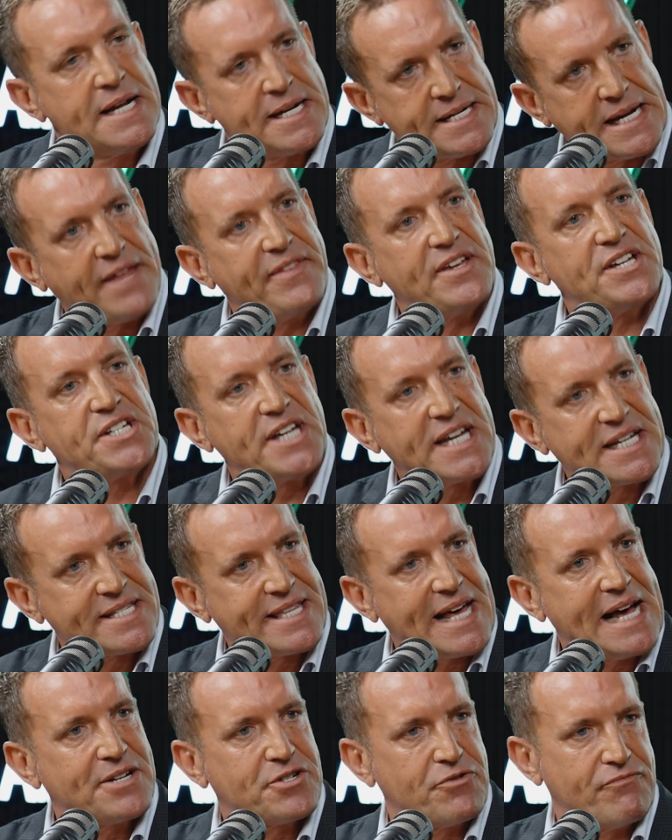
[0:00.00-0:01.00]
Now there's
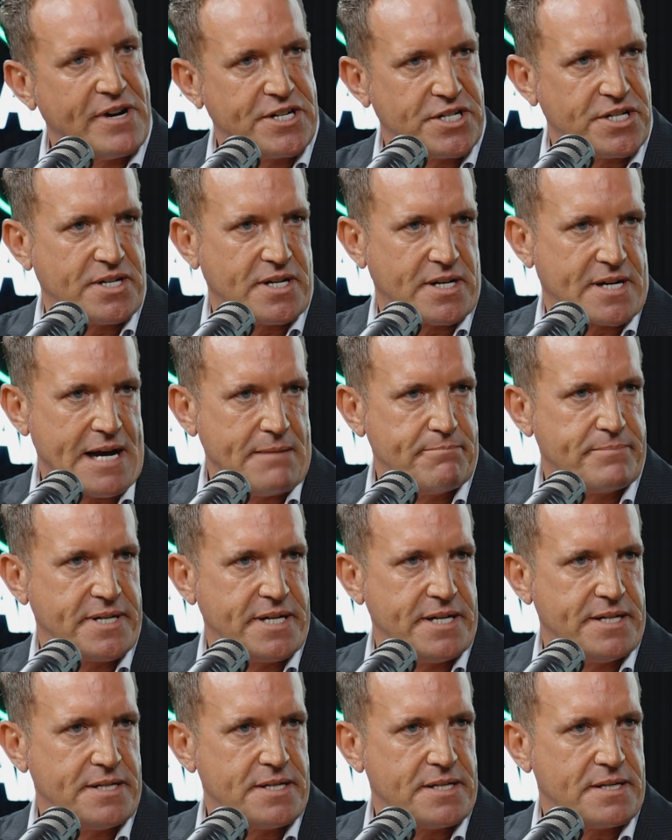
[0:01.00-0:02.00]
6,000 registered
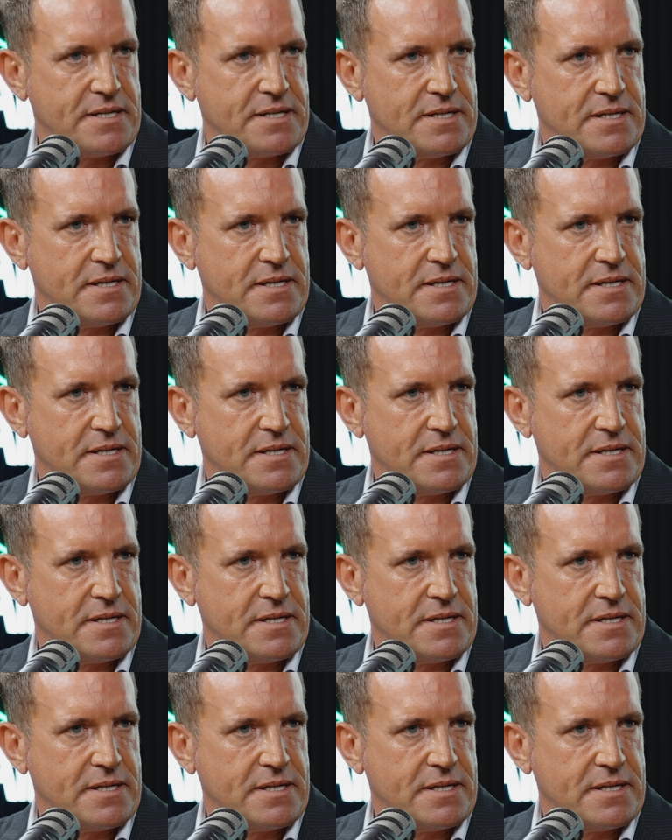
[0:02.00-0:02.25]
companies.